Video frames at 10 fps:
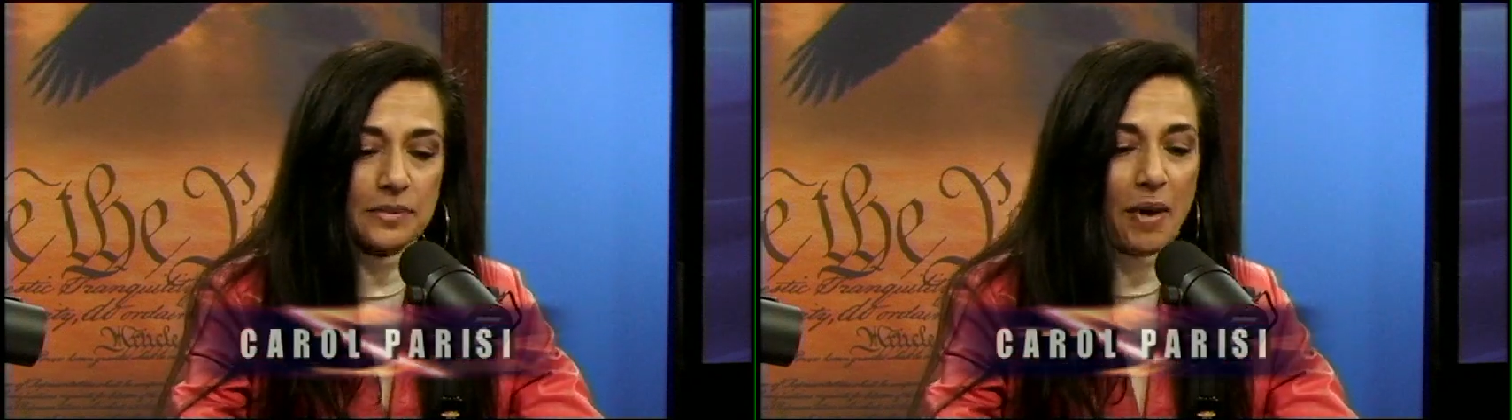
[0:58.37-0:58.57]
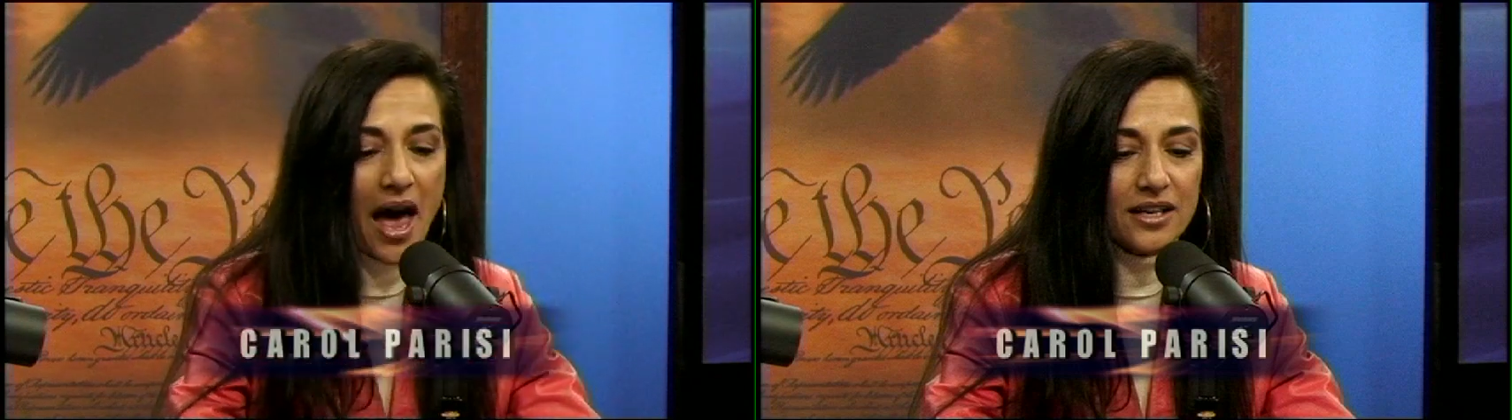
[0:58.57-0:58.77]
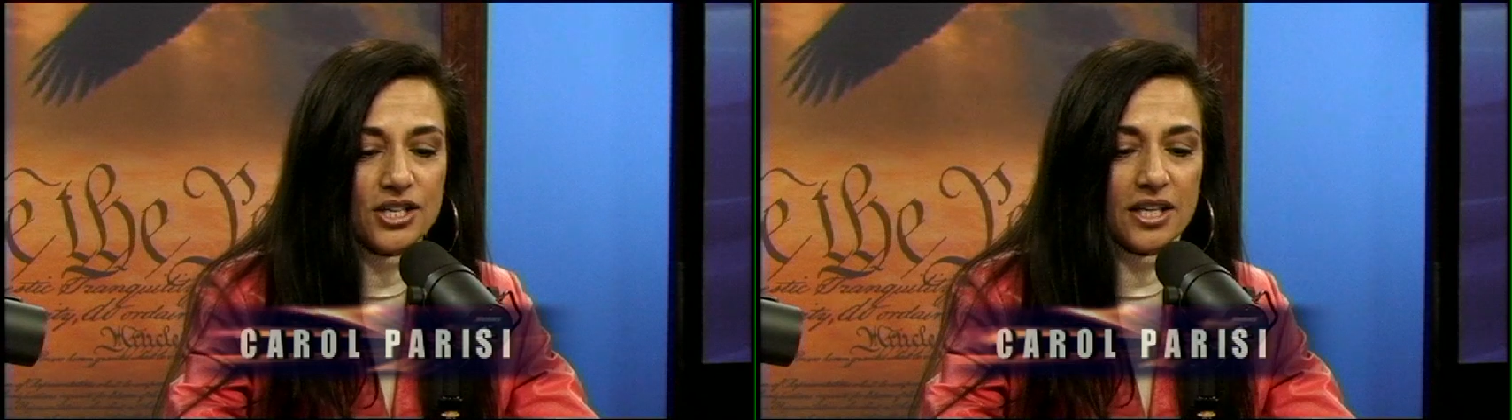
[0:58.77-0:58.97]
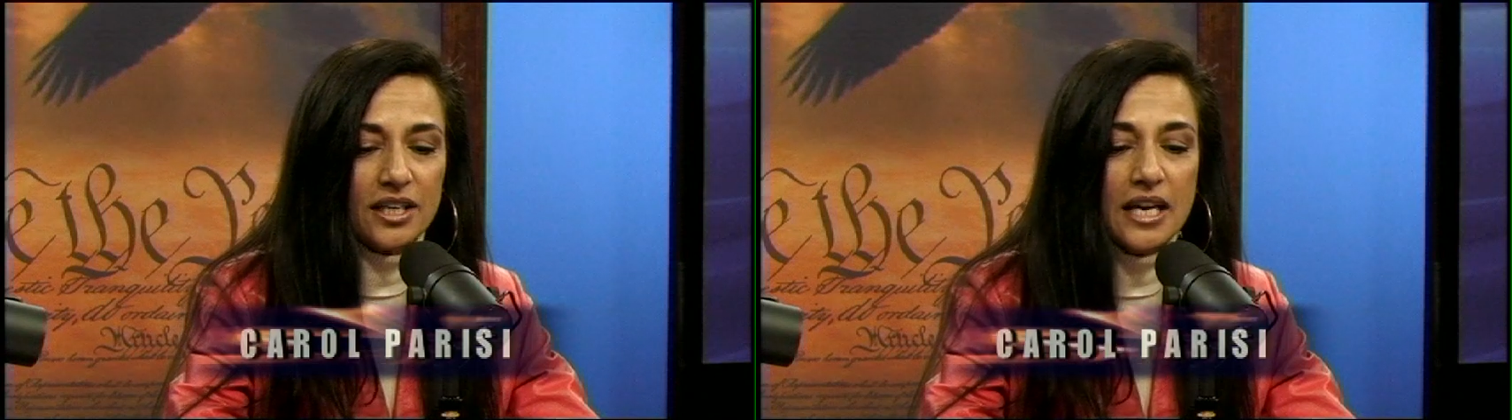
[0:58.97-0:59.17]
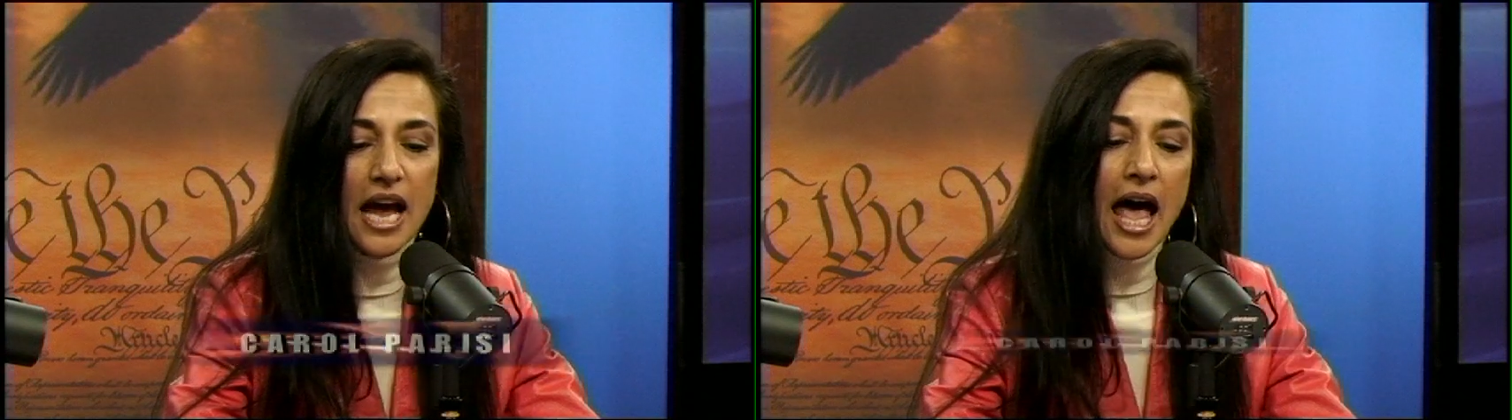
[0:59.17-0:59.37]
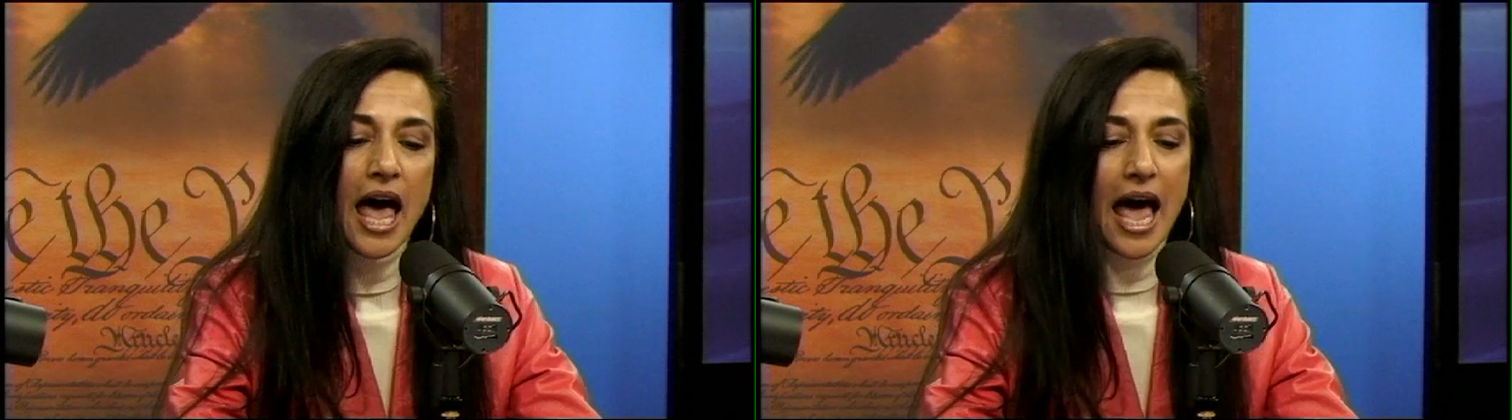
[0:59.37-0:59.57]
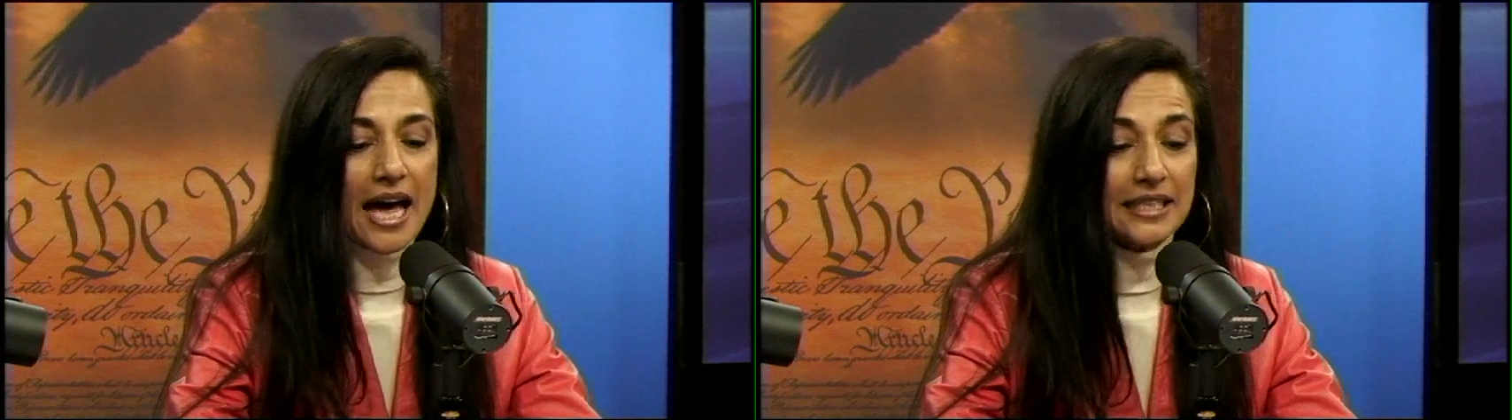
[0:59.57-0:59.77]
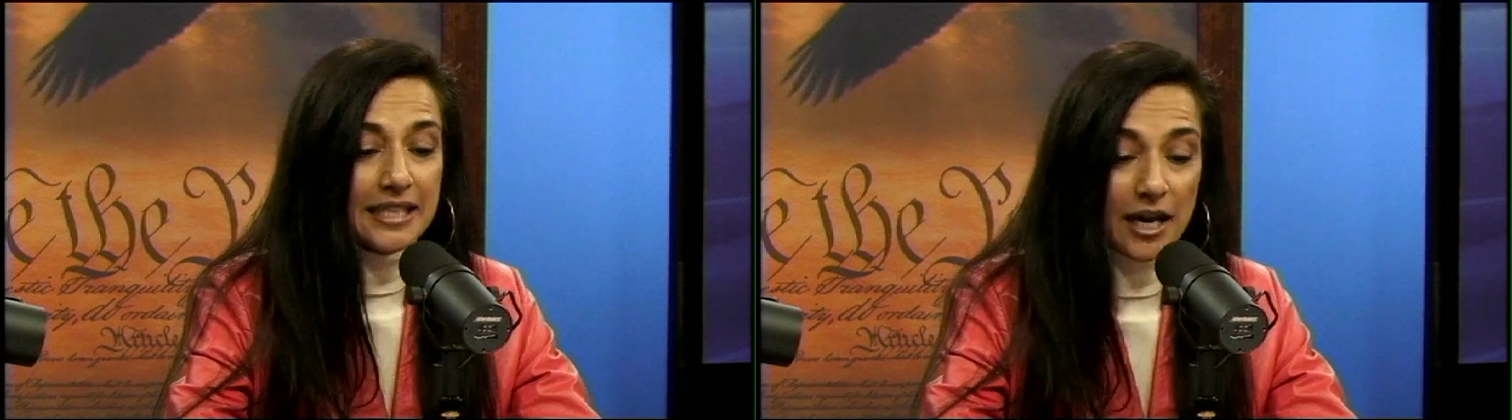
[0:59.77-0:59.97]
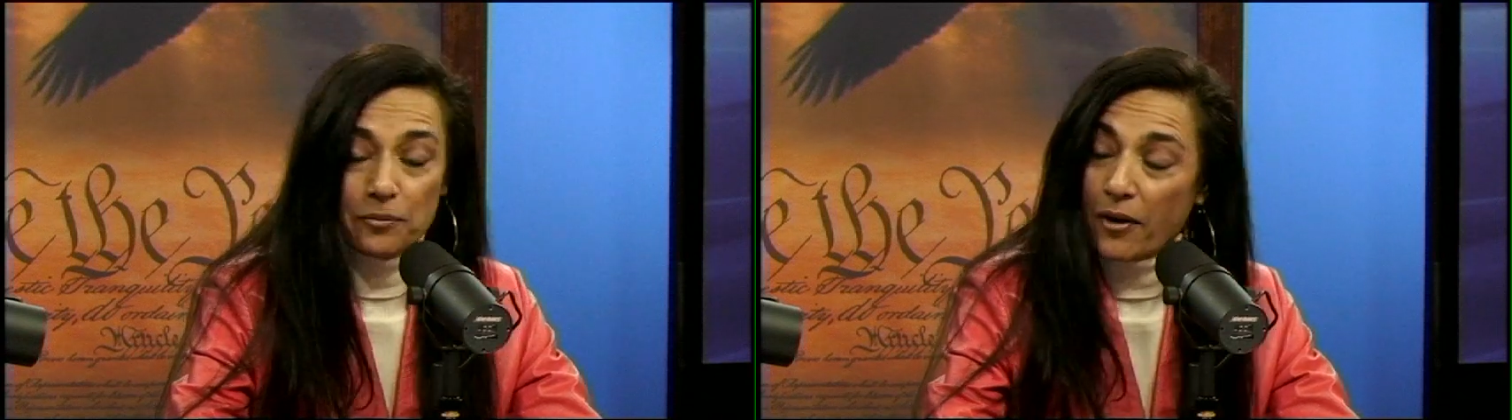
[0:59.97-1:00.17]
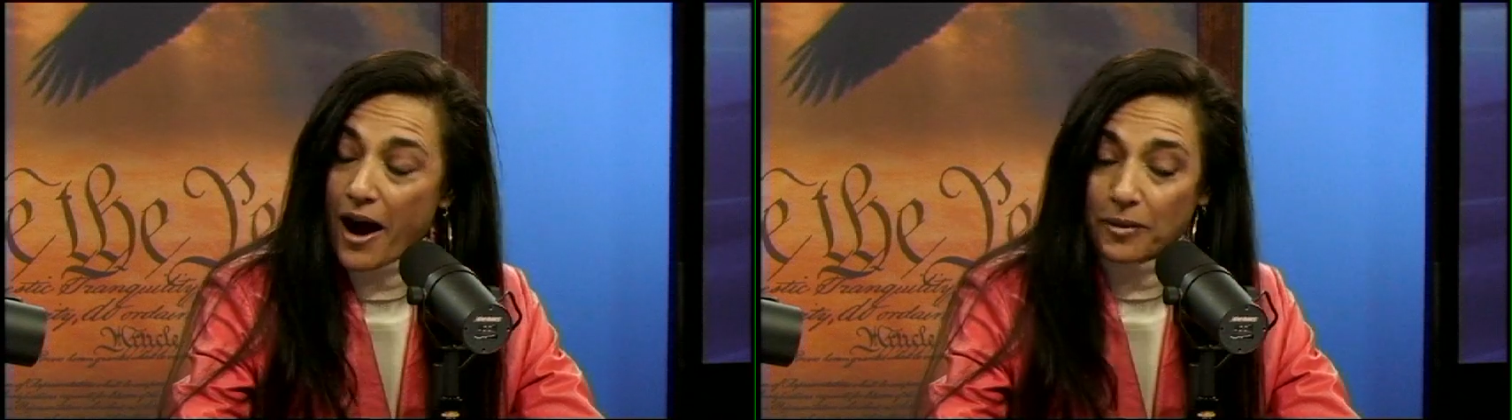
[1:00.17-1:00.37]
pension and debt
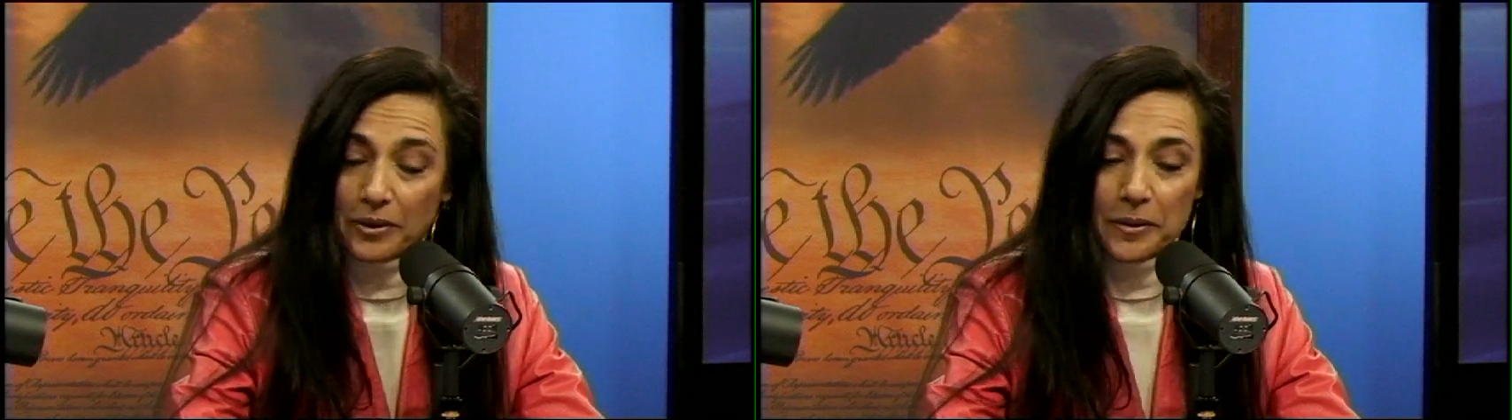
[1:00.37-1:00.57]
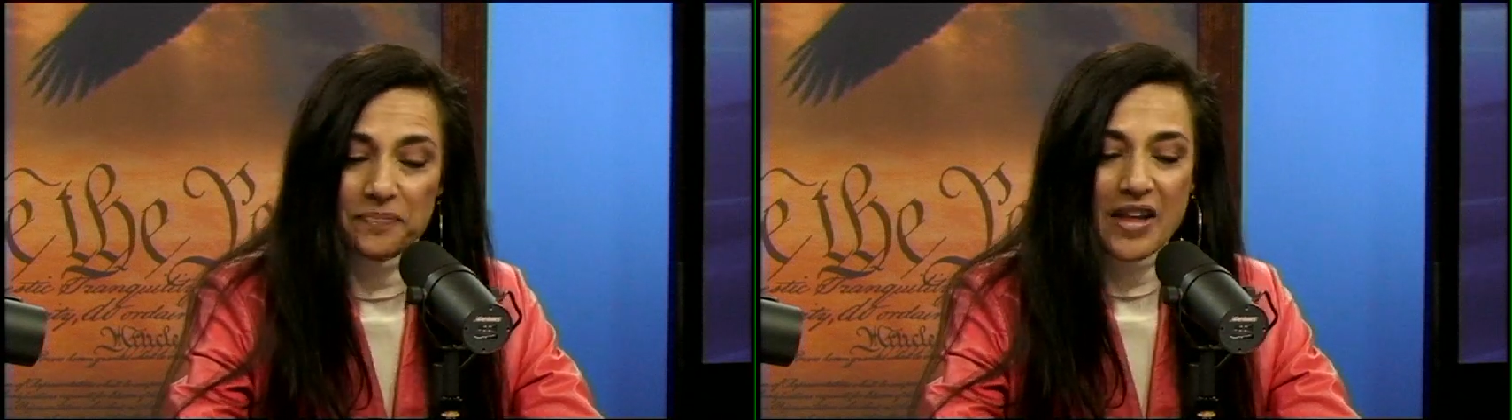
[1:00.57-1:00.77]
problem.